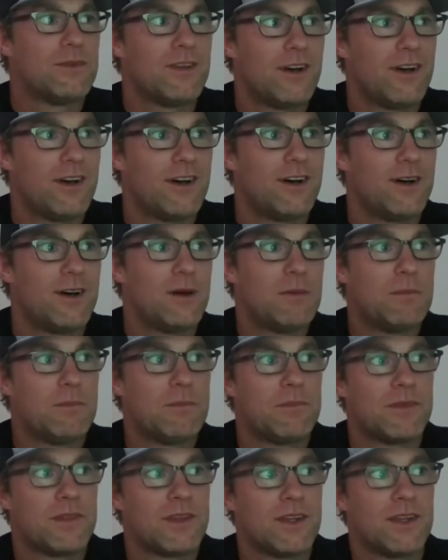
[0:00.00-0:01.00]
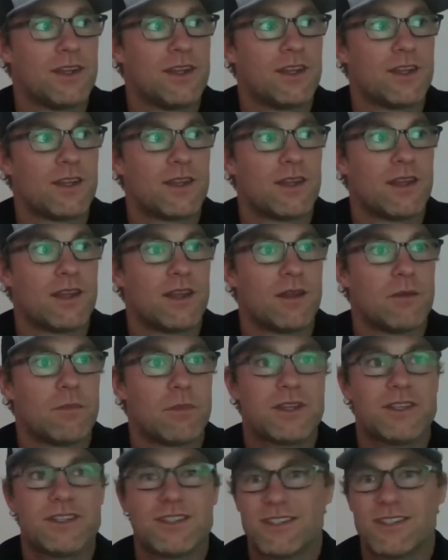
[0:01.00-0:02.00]
But
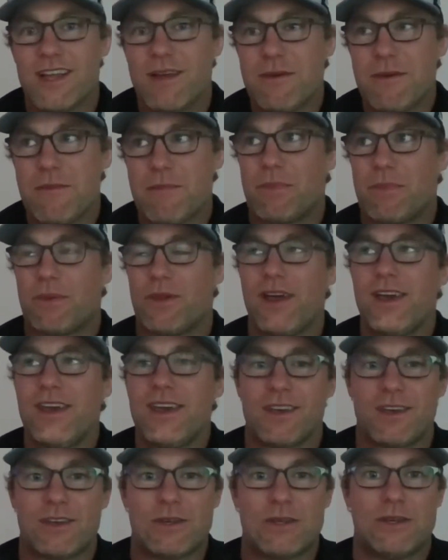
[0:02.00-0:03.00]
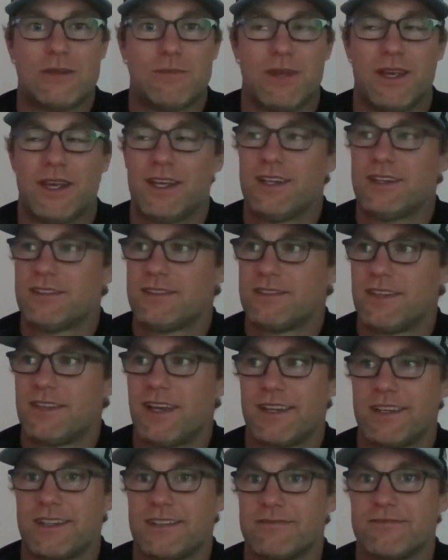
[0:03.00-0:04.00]
he's just not been playing good, man.
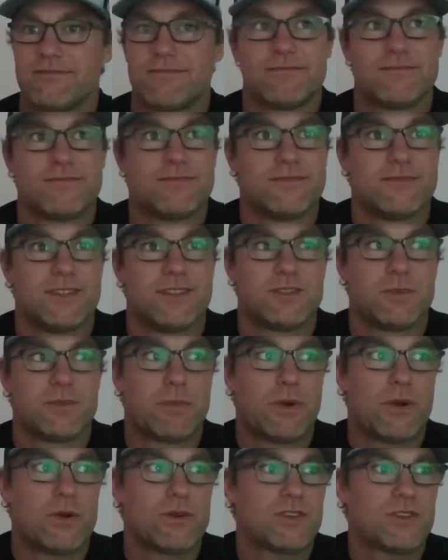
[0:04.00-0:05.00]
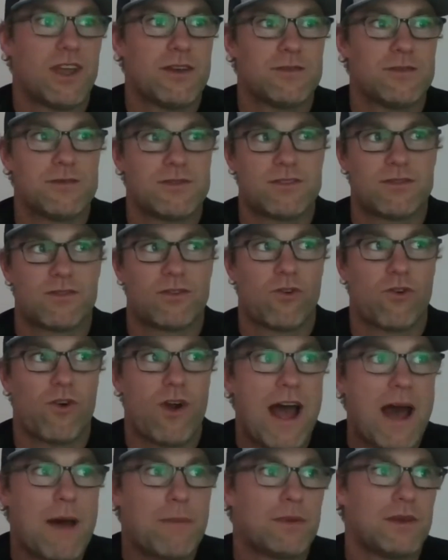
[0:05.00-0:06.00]
Like his approach game's been
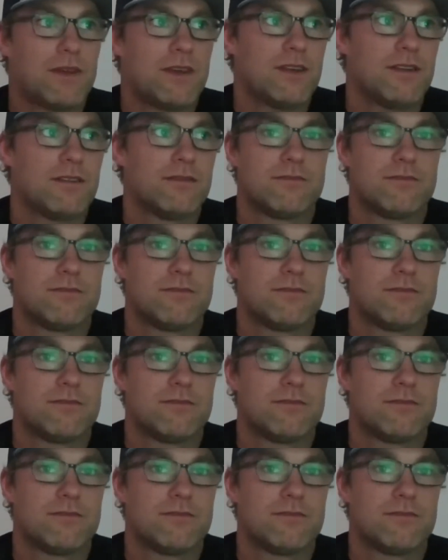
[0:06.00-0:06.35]
crappy.